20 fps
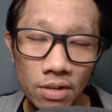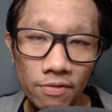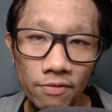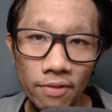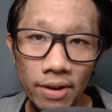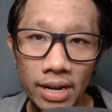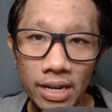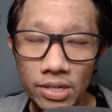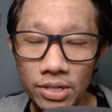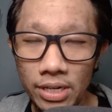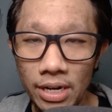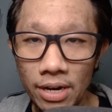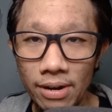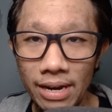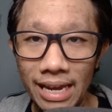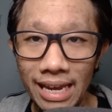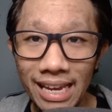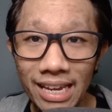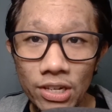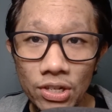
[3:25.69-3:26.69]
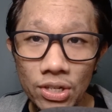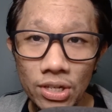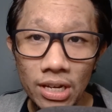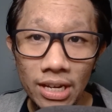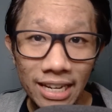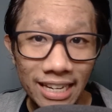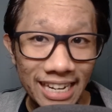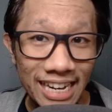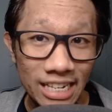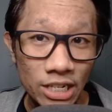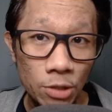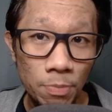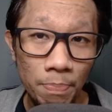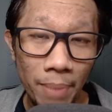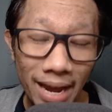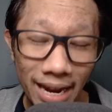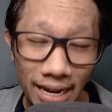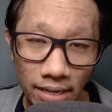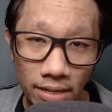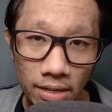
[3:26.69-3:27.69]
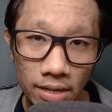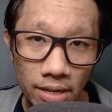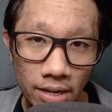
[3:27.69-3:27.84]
phrase here is despite